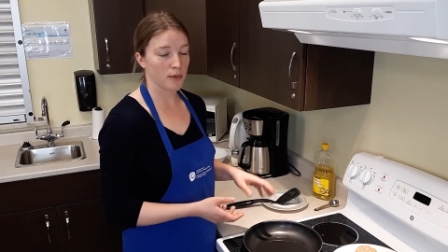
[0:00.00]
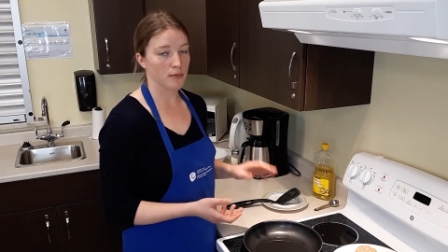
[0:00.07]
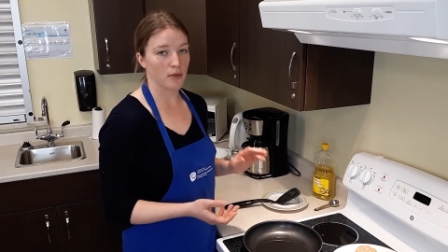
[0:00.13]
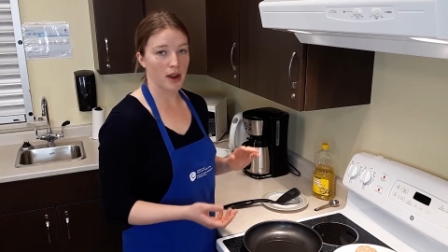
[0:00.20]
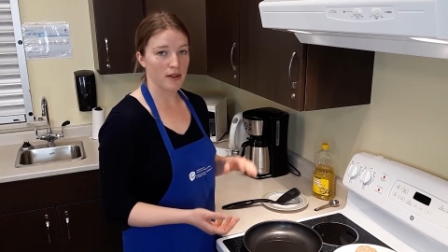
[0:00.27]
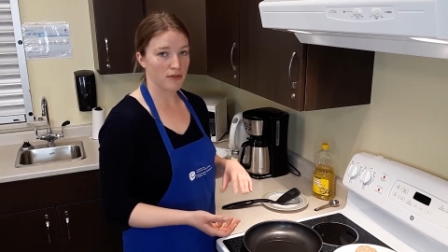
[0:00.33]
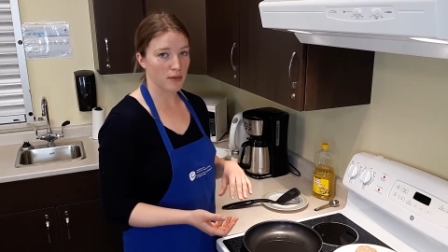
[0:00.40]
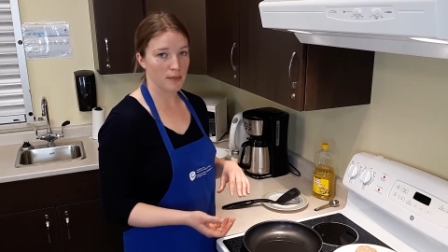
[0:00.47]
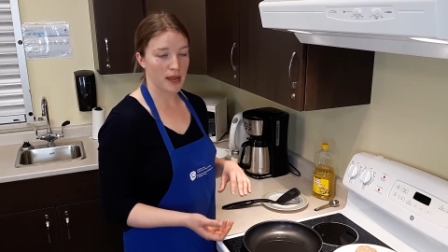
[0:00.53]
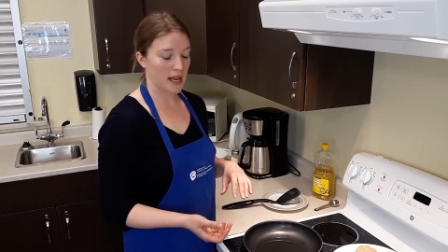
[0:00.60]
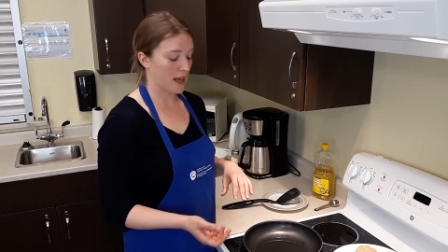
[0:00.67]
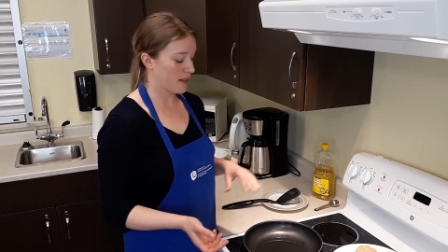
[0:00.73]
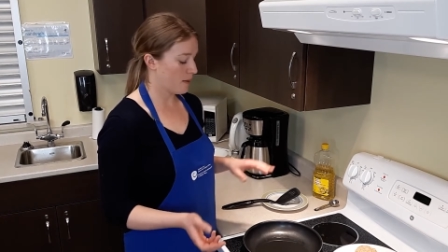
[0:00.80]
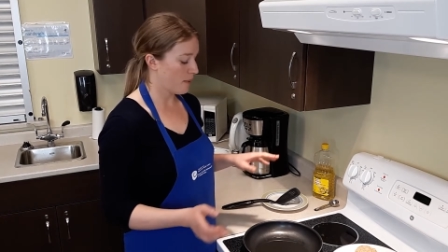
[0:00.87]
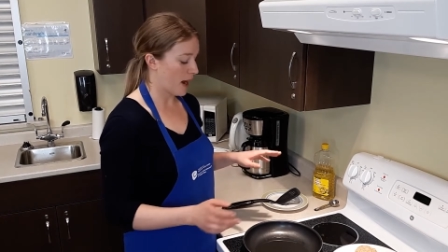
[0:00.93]
right from
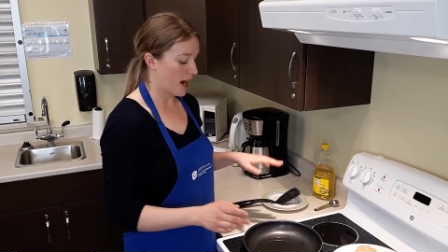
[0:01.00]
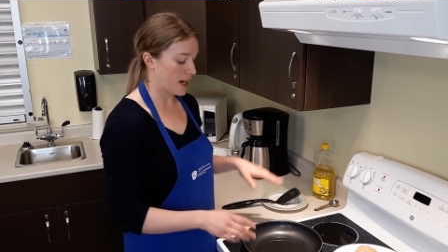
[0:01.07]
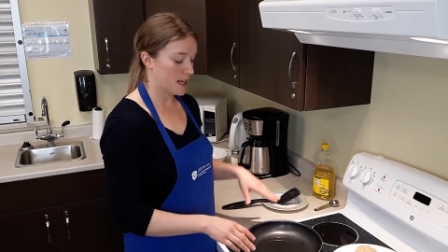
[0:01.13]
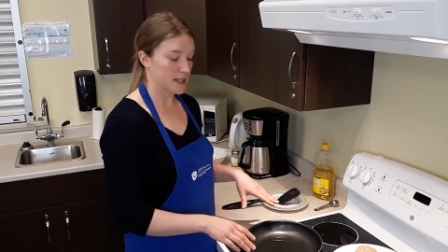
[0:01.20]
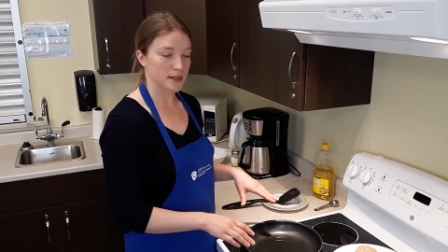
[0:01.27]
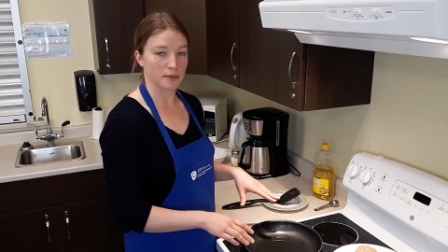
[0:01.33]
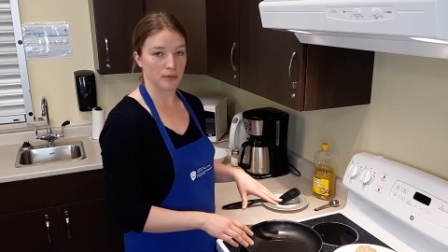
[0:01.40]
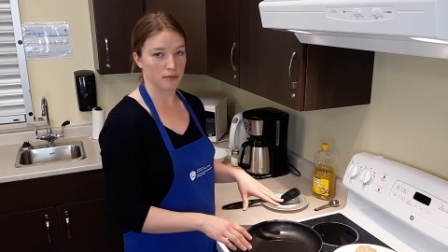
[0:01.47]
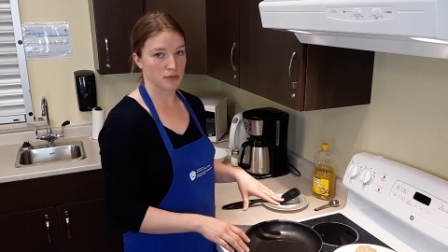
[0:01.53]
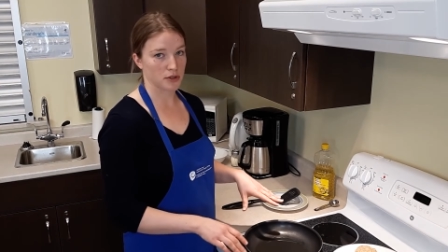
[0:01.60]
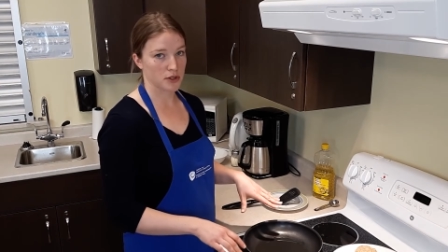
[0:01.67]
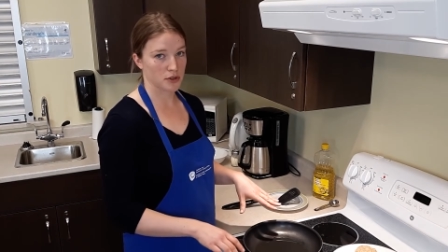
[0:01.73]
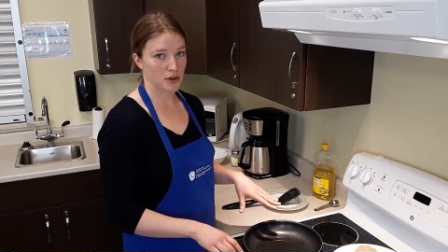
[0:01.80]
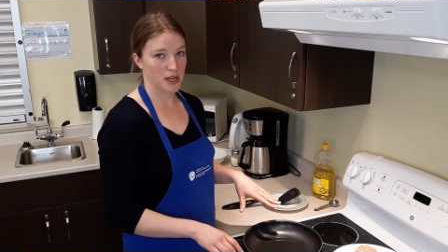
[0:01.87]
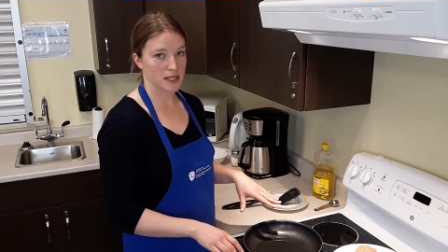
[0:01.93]
making the patties
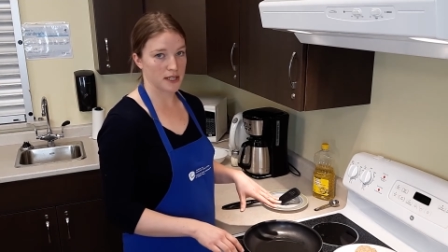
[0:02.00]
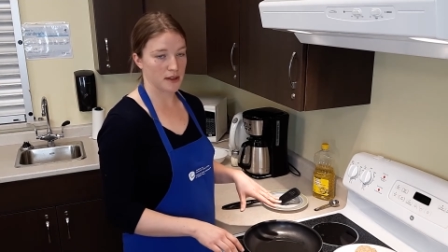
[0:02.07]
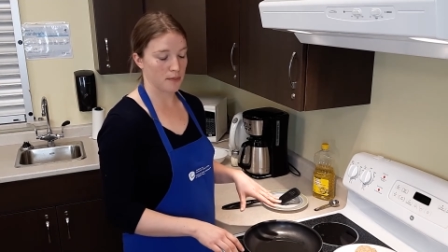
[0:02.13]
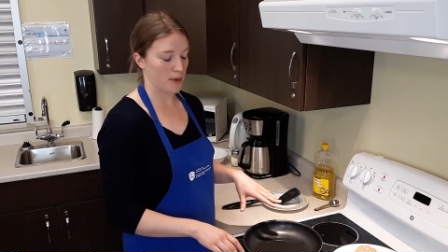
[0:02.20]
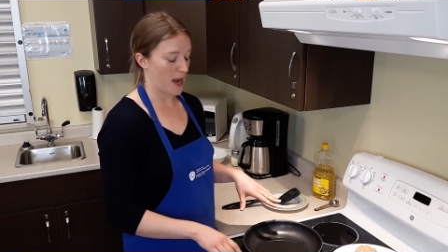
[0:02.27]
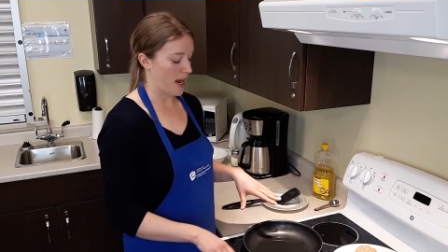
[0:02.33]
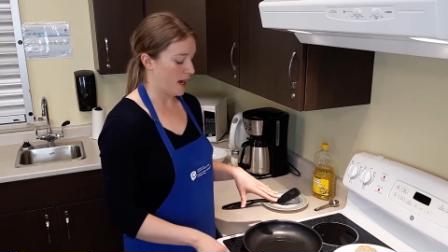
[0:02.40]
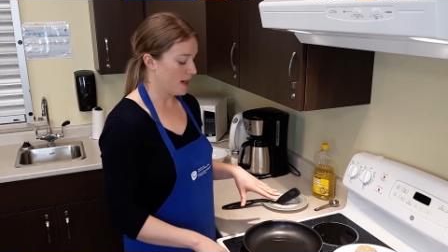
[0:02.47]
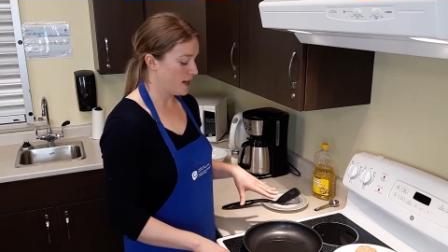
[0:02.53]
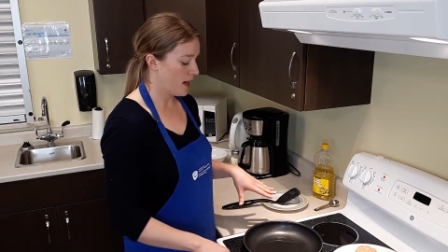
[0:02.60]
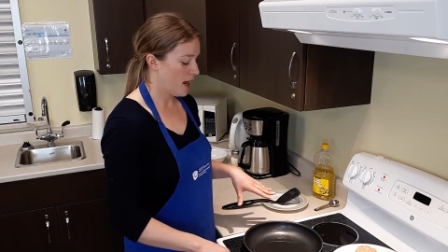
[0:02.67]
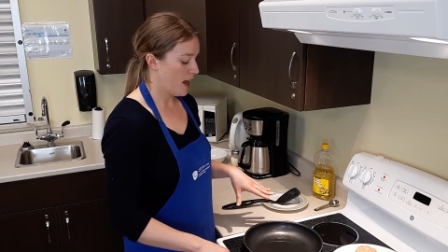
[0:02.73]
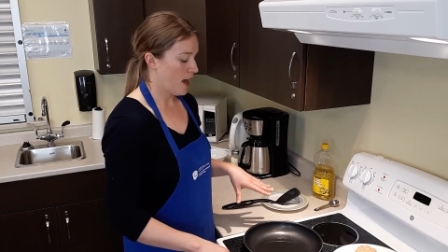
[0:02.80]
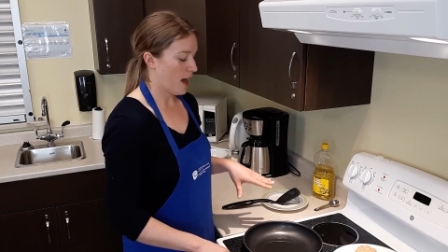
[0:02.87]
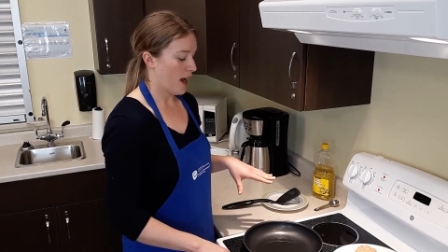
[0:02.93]
straight to the pan.
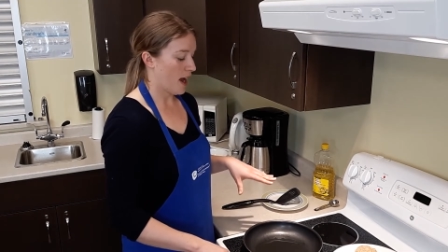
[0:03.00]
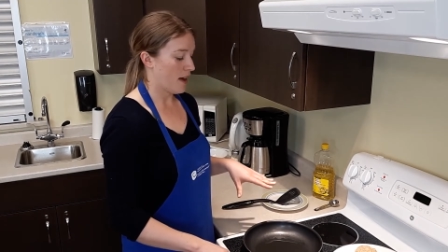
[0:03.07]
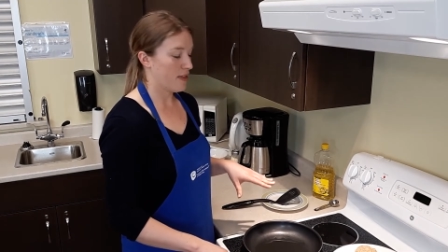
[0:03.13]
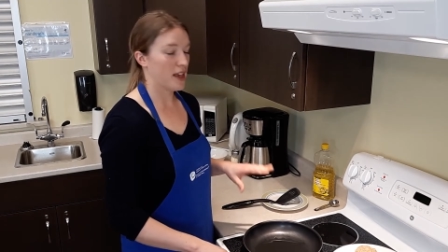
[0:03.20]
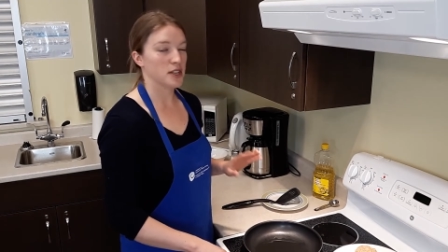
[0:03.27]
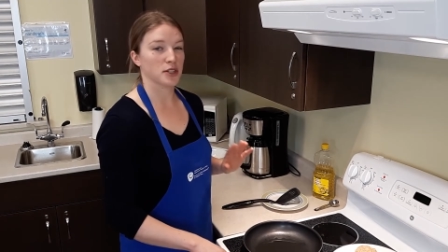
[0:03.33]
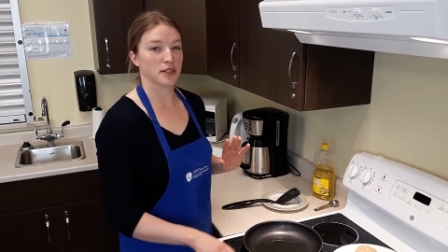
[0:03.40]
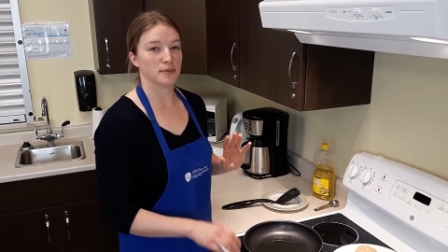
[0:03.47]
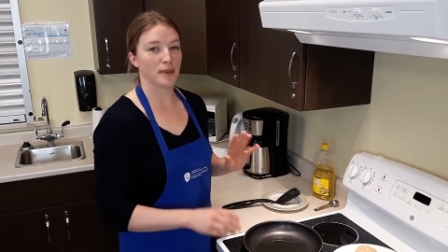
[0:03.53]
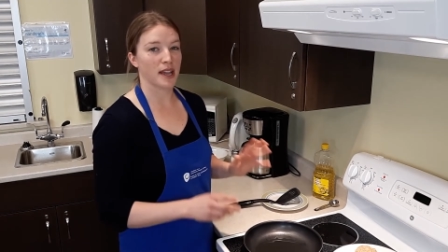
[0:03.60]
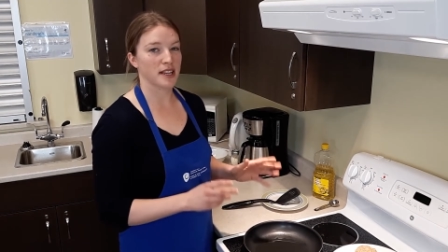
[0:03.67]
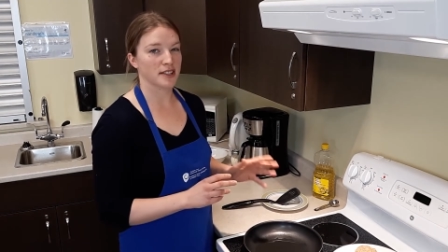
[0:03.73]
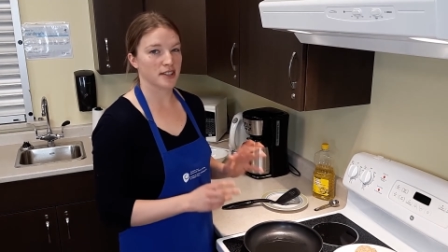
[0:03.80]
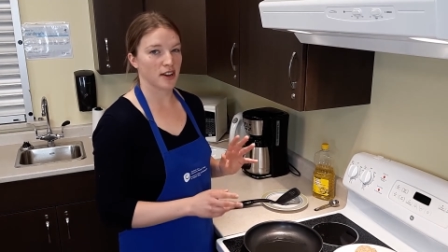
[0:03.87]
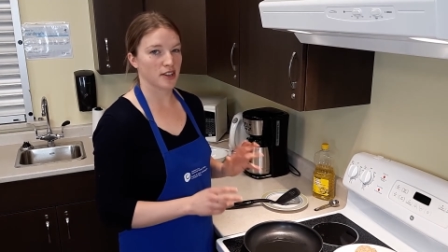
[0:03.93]
They just might
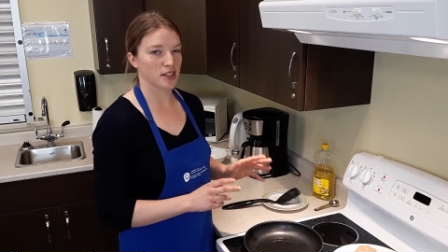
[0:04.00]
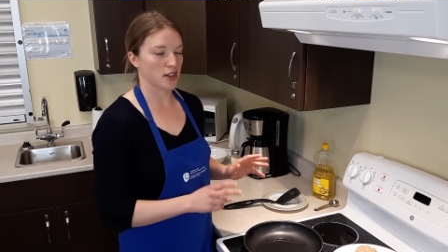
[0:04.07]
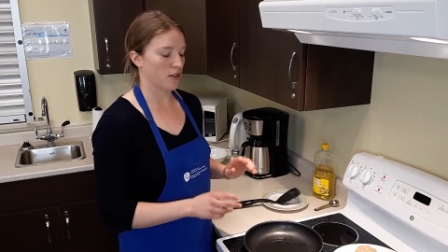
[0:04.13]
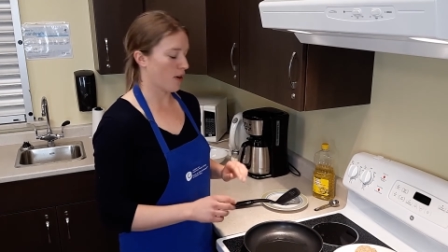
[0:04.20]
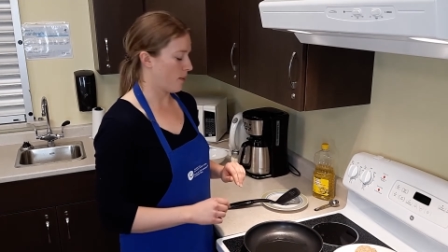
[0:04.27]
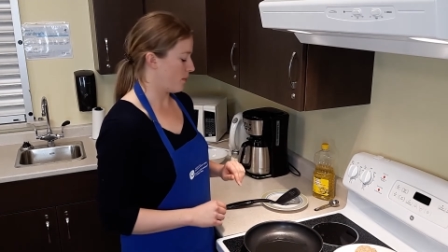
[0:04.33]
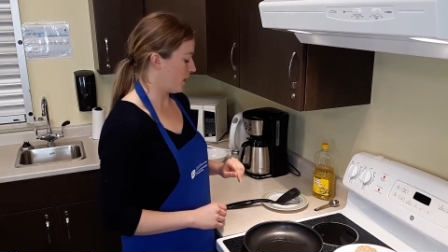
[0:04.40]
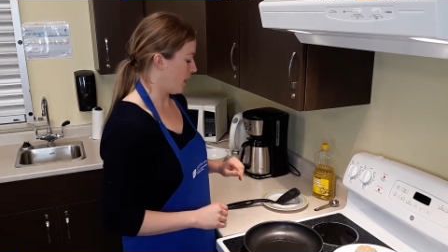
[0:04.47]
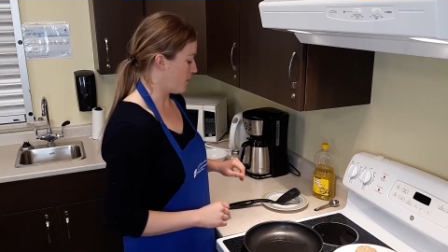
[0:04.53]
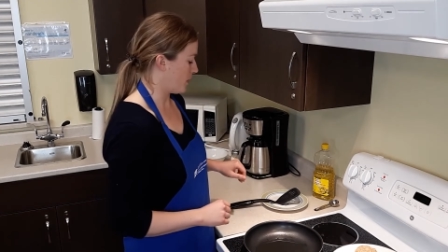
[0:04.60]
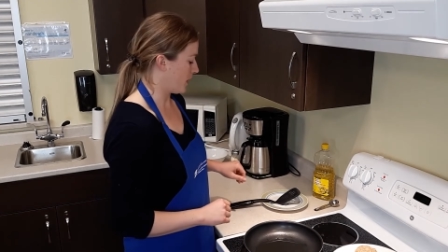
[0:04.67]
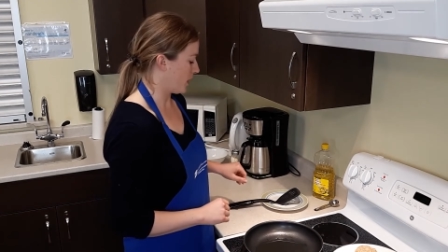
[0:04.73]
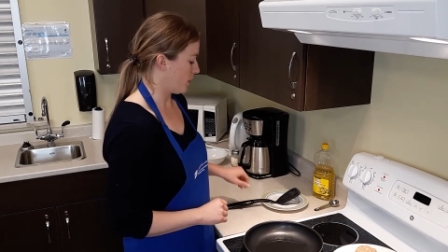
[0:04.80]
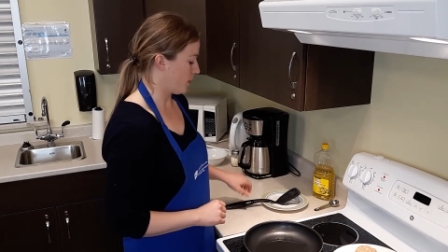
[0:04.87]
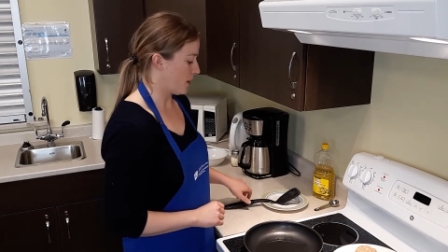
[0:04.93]
start to crumble up a
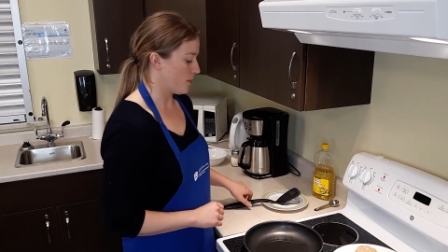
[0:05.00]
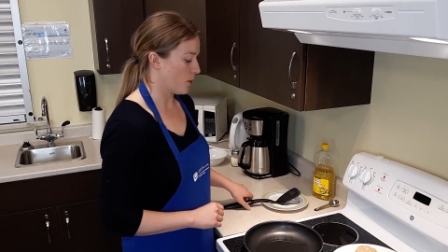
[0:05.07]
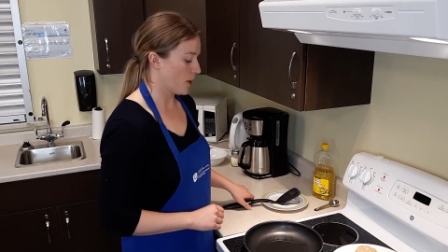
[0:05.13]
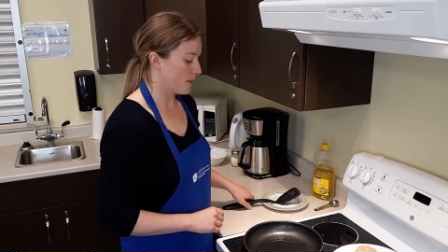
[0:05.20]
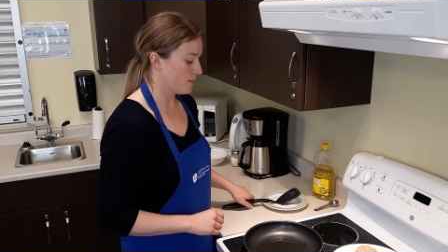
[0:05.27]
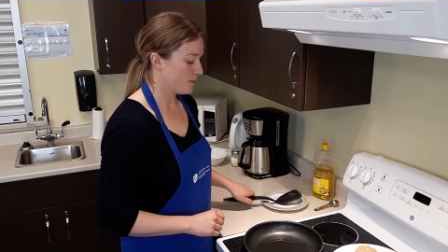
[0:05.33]
little bit more.